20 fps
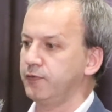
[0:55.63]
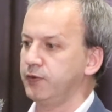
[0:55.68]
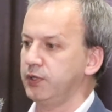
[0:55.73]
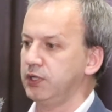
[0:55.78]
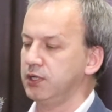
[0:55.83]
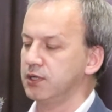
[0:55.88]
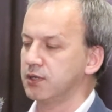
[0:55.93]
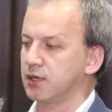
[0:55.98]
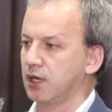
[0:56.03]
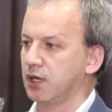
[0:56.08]

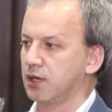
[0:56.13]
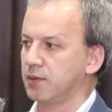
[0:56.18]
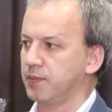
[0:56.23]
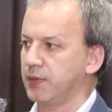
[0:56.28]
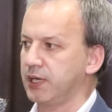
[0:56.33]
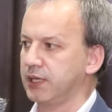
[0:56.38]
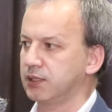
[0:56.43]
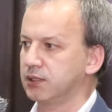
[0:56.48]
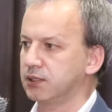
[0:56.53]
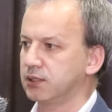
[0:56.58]
we
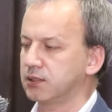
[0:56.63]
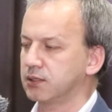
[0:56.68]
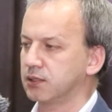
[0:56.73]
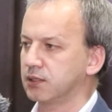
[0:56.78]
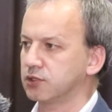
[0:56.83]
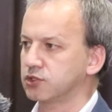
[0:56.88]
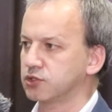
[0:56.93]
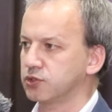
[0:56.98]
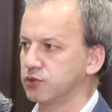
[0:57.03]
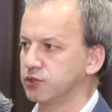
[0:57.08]
made
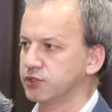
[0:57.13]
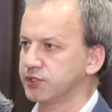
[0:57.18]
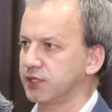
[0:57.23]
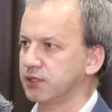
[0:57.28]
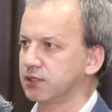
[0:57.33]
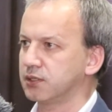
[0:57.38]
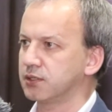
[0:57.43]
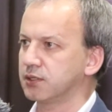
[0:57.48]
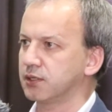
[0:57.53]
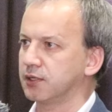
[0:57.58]
sure
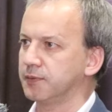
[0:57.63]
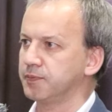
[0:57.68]
that